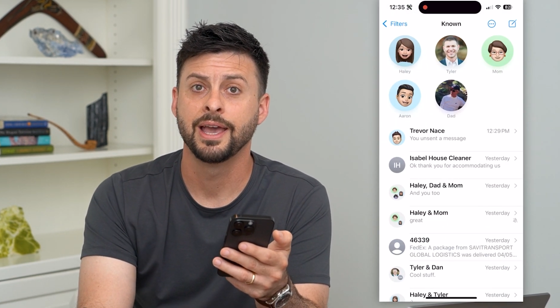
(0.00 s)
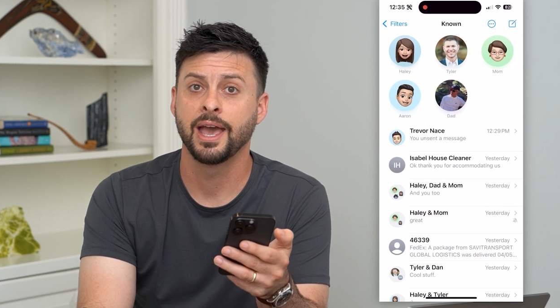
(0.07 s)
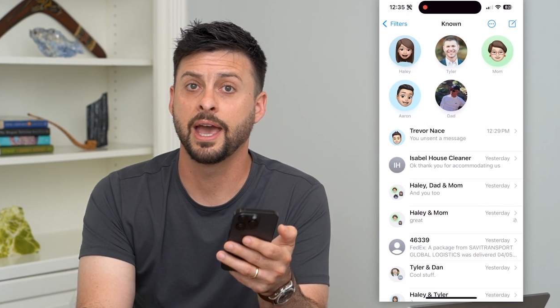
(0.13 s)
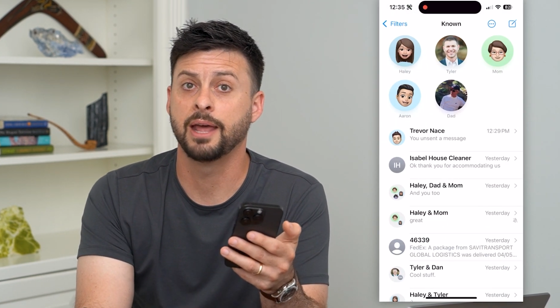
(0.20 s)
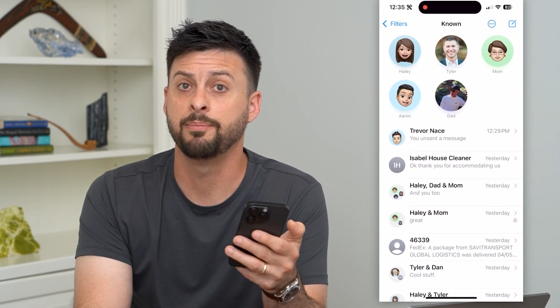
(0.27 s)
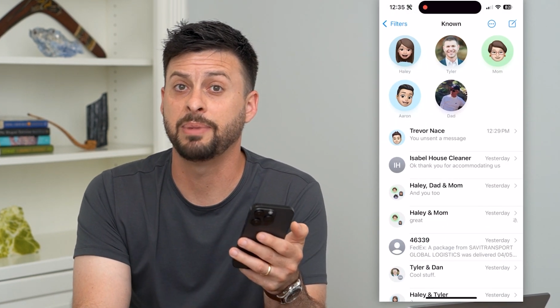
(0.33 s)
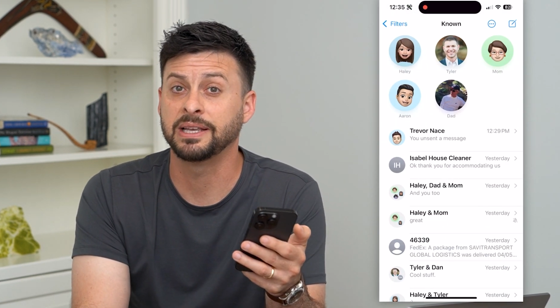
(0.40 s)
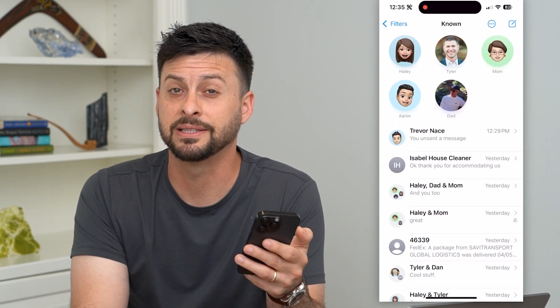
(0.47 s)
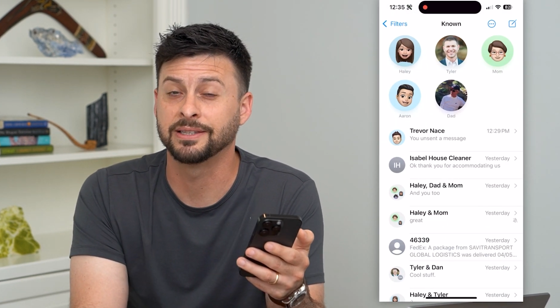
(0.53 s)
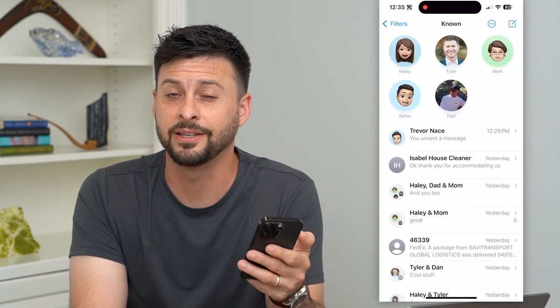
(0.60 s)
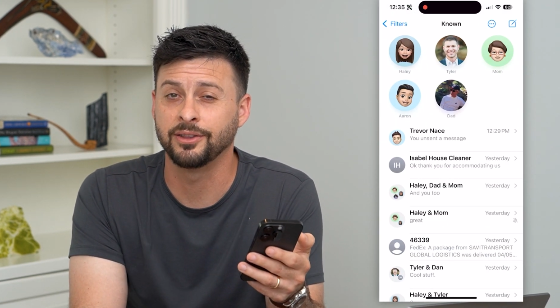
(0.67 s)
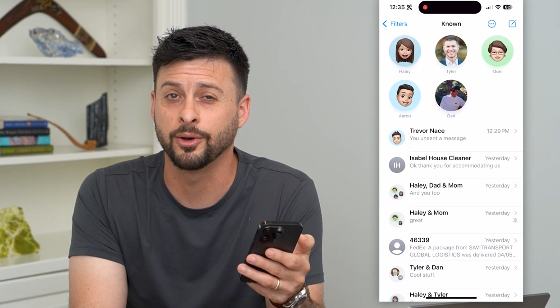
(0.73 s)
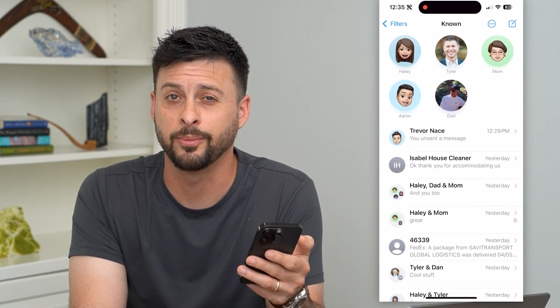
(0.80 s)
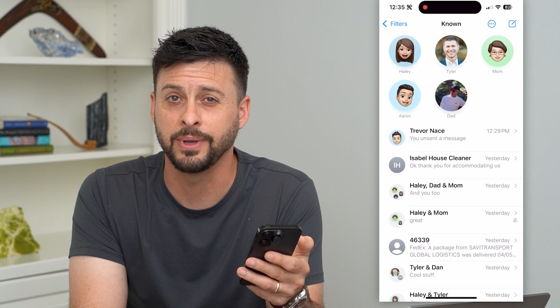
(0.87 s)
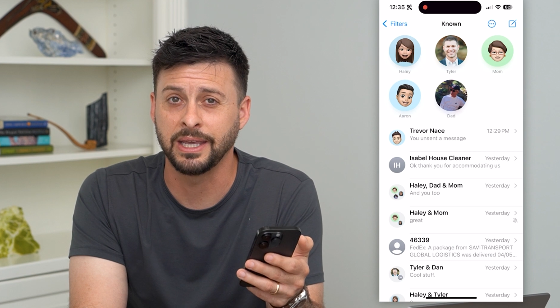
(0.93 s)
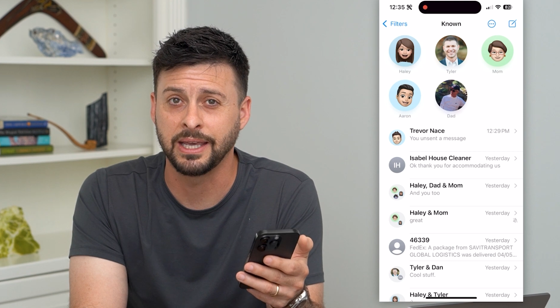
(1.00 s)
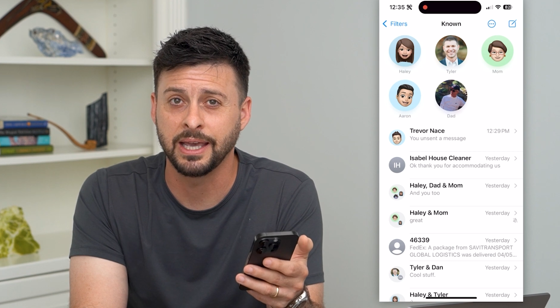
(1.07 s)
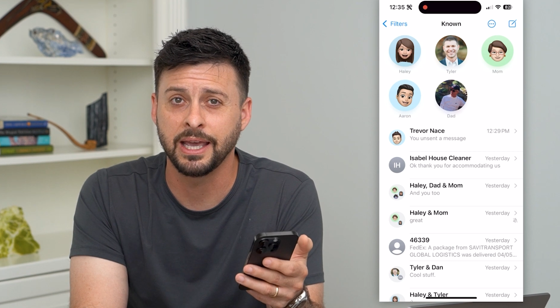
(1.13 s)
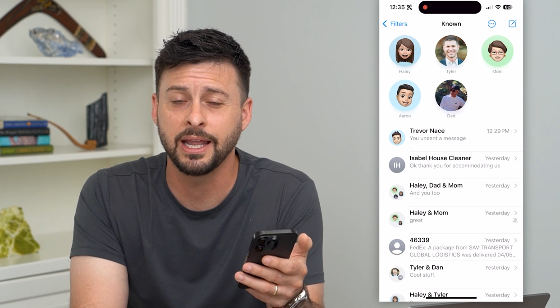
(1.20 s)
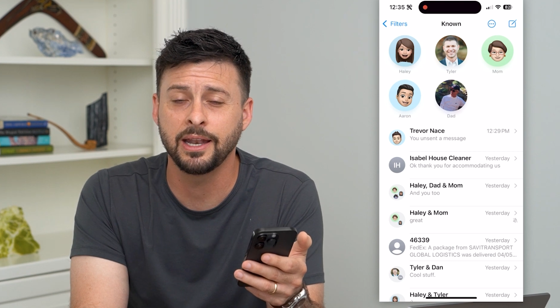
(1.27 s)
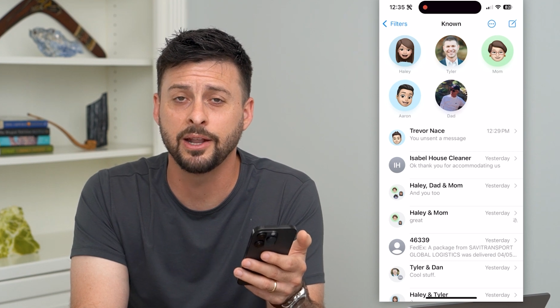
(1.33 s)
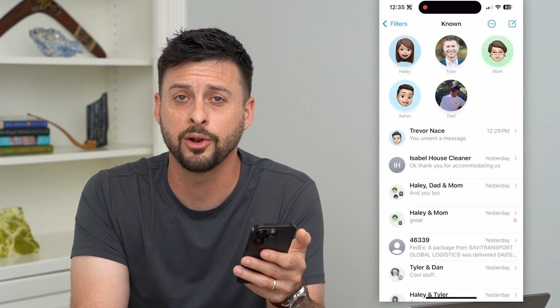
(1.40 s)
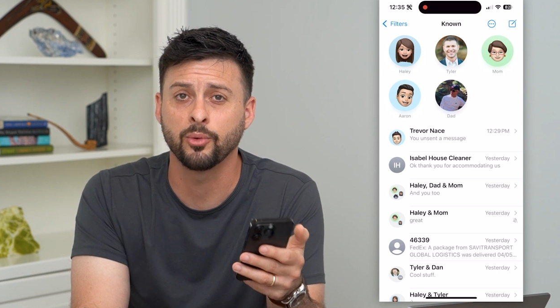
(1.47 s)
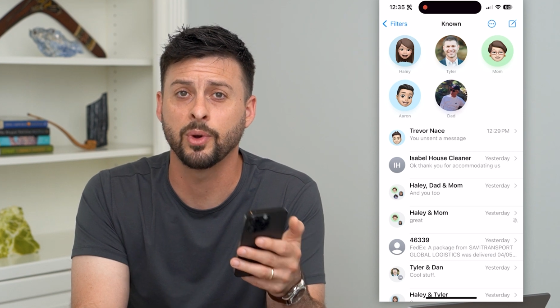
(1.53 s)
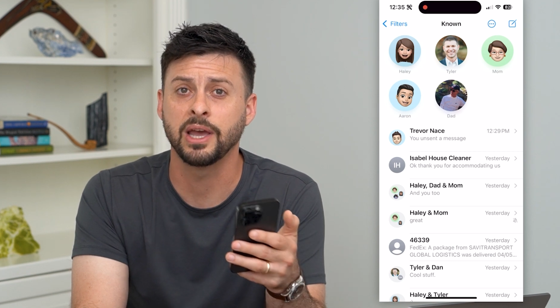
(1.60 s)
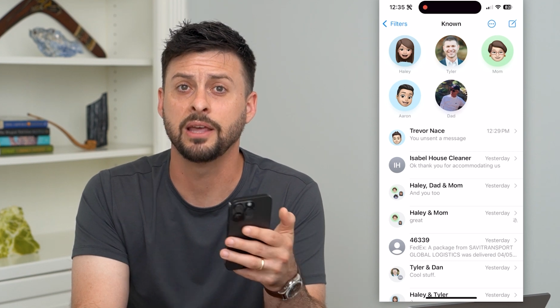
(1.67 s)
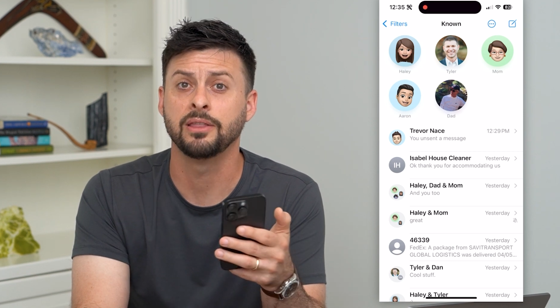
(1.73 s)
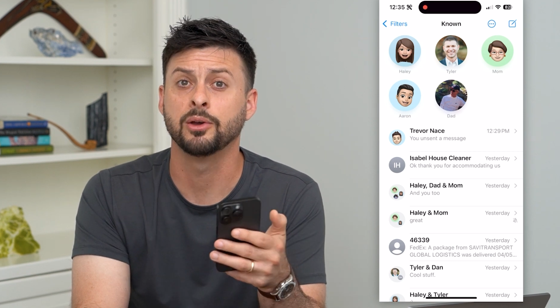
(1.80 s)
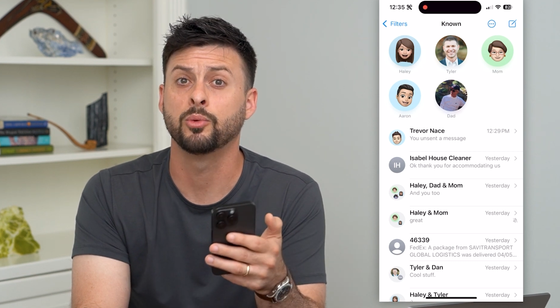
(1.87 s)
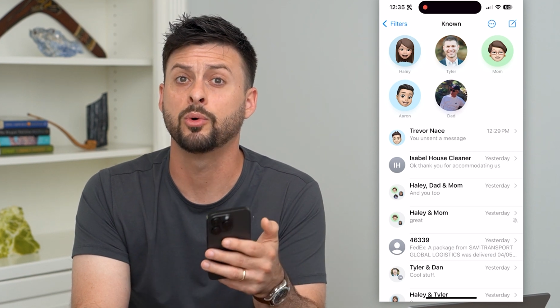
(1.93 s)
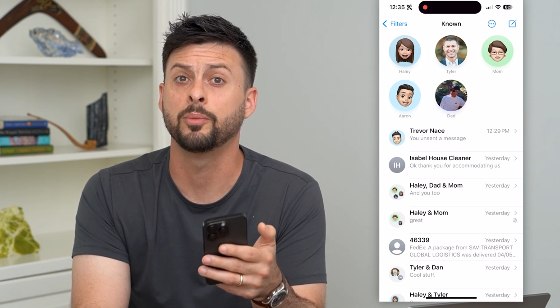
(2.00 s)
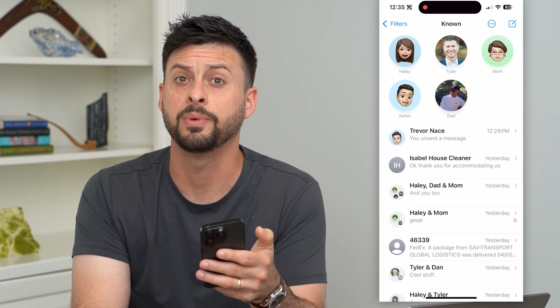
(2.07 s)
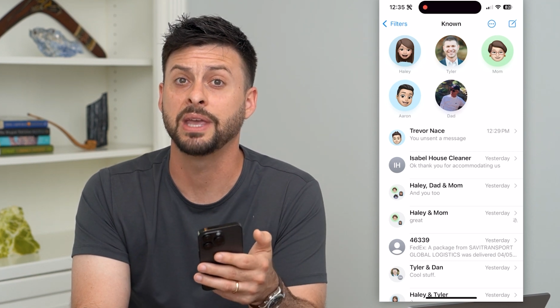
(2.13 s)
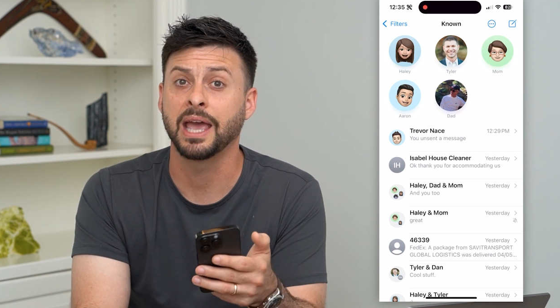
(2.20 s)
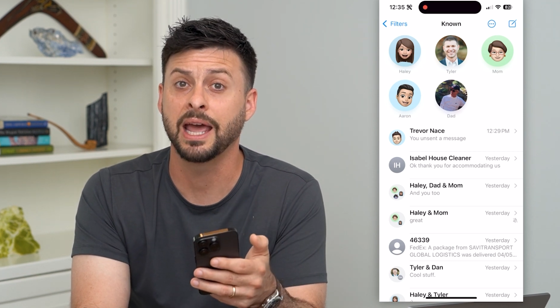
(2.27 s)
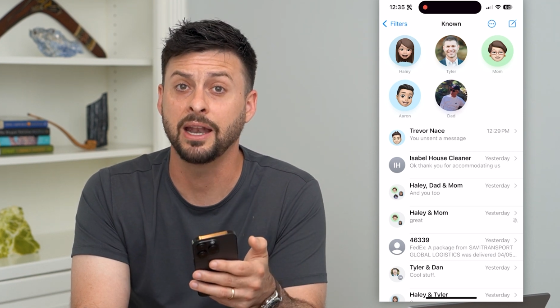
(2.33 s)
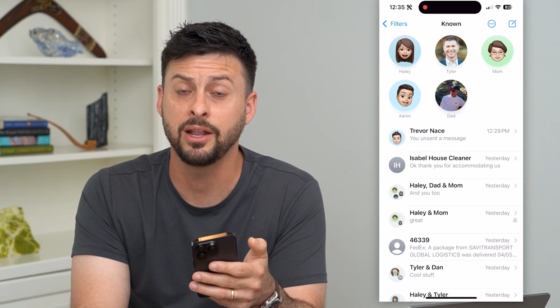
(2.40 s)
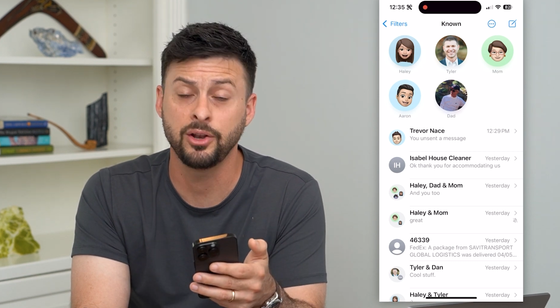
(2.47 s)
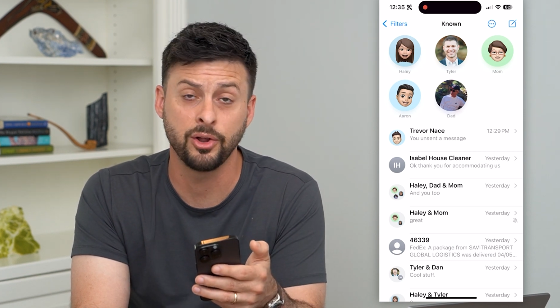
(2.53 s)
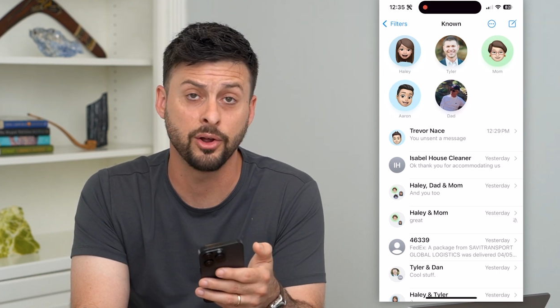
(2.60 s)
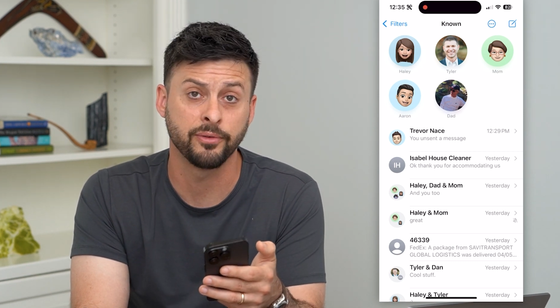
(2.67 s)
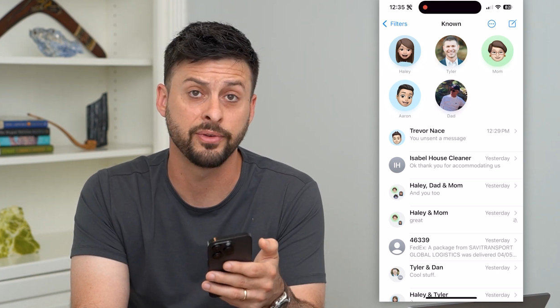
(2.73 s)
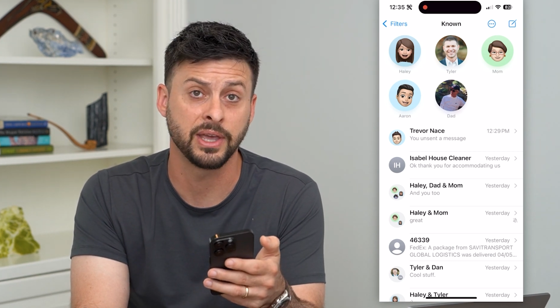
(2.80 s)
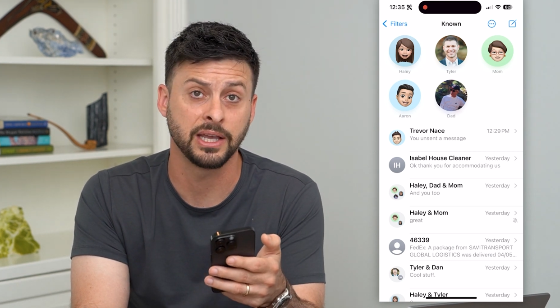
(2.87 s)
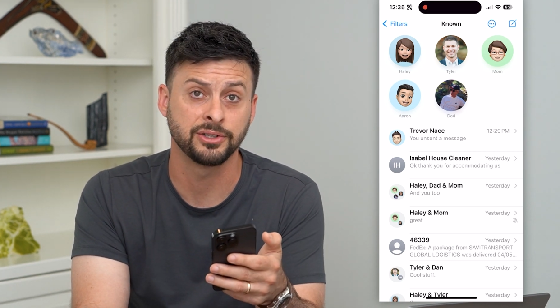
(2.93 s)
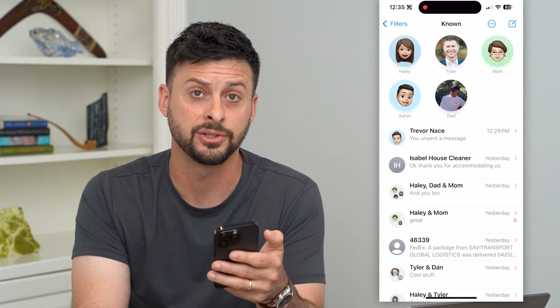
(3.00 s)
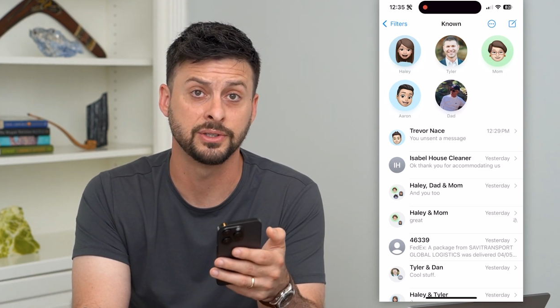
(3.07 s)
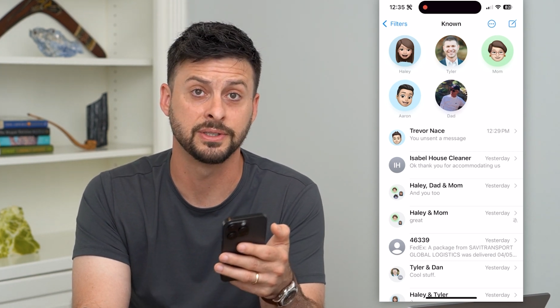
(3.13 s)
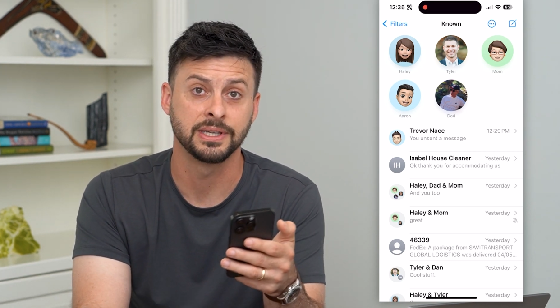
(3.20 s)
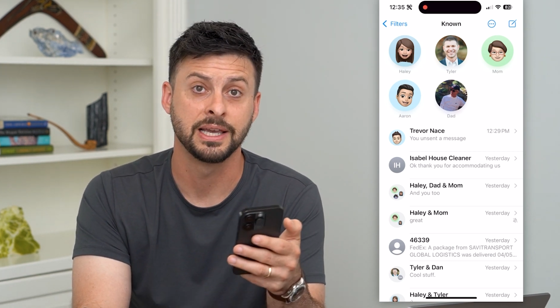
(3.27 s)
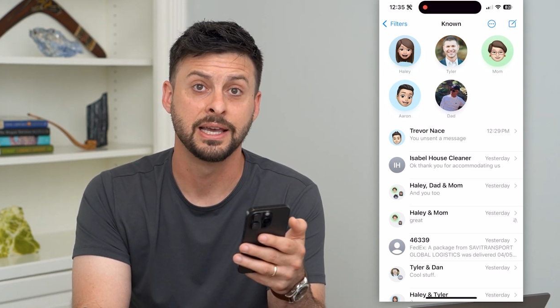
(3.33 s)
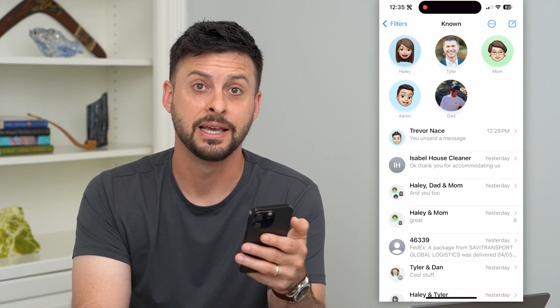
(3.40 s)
And basically, they'll be hidden away. There won't be any notifications